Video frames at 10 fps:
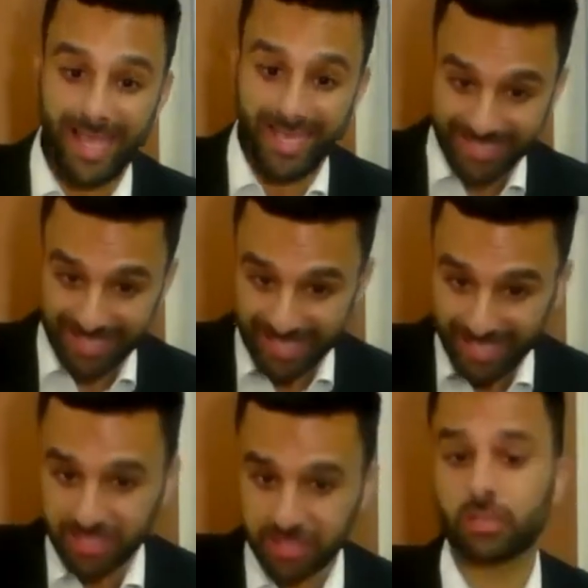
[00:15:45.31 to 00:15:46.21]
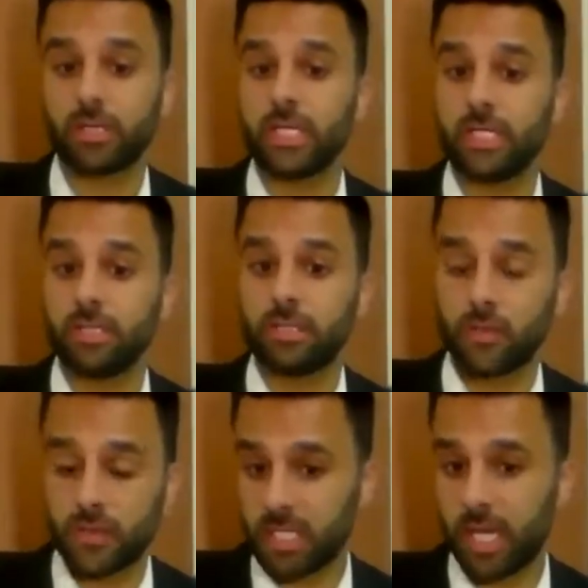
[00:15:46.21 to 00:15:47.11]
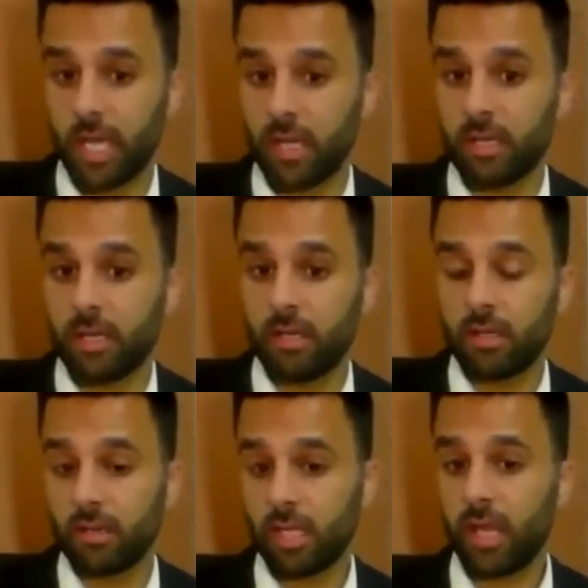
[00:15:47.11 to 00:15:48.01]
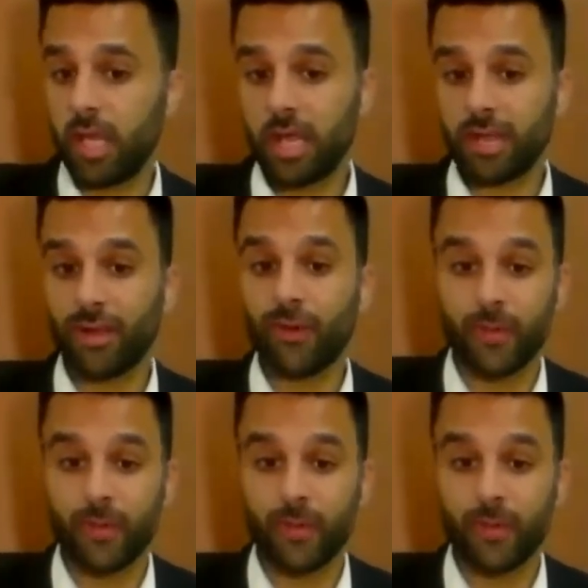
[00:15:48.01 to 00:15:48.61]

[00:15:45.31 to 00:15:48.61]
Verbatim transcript: and literally to say that hey,